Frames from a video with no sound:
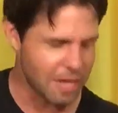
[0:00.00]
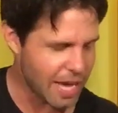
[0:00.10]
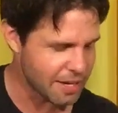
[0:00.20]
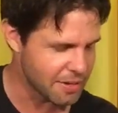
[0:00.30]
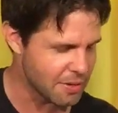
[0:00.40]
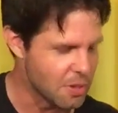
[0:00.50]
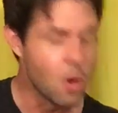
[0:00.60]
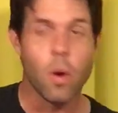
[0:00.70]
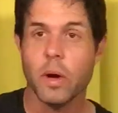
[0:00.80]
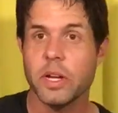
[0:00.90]
I don't know.
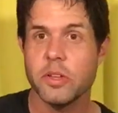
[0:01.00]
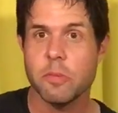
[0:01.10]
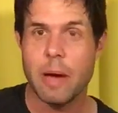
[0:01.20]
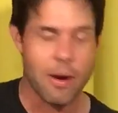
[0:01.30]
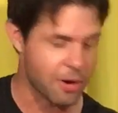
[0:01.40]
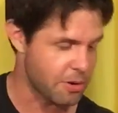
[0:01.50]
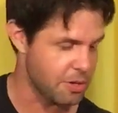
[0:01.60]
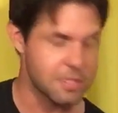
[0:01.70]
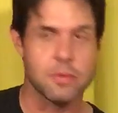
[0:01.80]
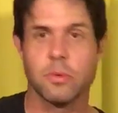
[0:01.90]
Or you do the power
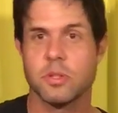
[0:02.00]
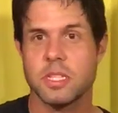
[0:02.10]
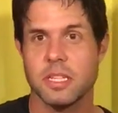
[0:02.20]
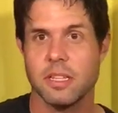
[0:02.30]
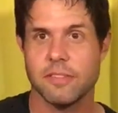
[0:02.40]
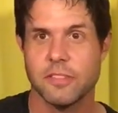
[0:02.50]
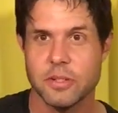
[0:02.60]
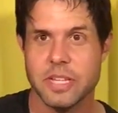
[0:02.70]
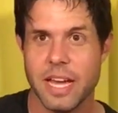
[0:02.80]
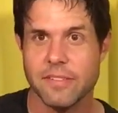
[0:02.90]
chords. We're still in the
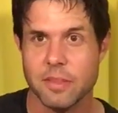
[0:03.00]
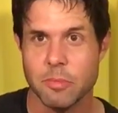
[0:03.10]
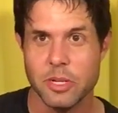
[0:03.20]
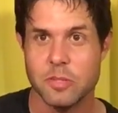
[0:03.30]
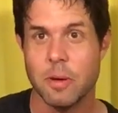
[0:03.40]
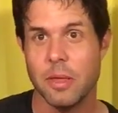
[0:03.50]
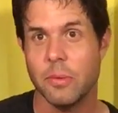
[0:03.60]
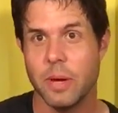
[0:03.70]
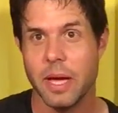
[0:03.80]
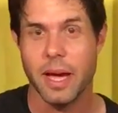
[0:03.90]
first half of the bridge, by the way.